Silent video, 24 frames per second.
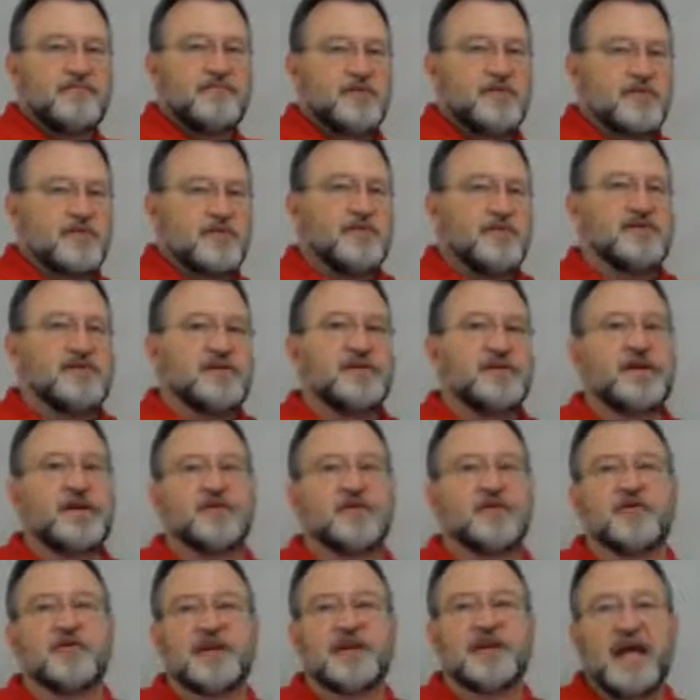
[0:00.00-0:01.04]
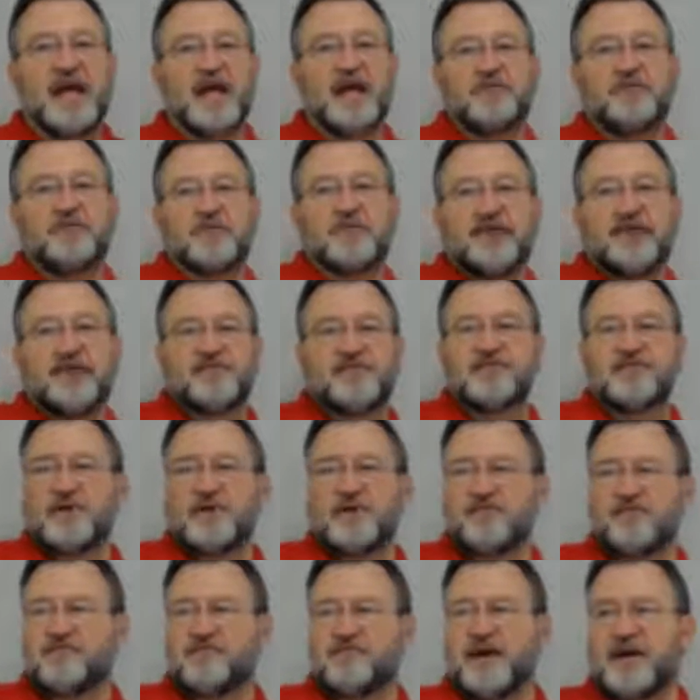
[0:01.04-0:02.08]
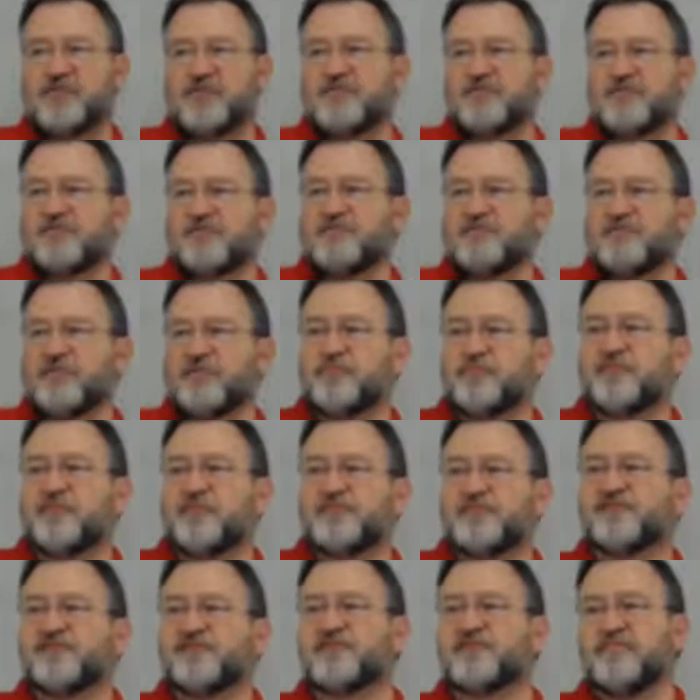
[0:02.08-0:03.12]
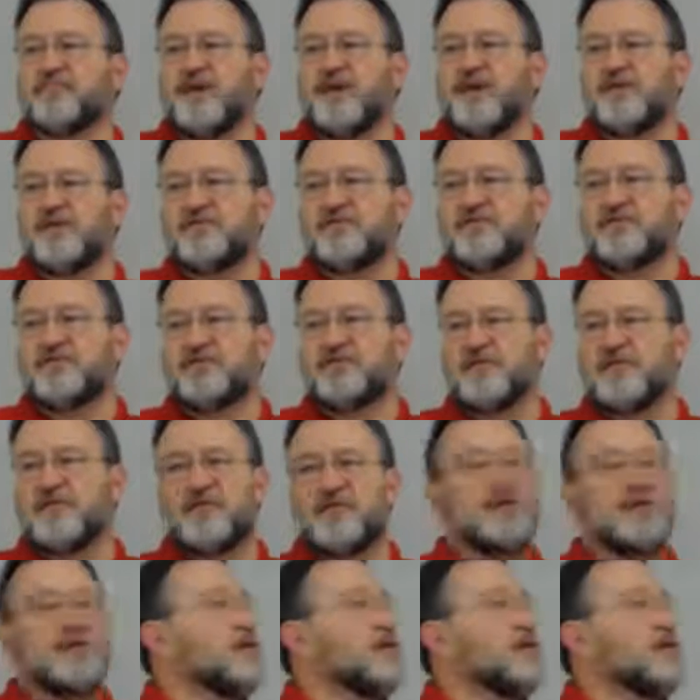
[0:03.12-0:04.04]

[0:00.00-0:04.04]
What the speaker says: visual indicator you're going to have during acid-base reactions for the presence of a base.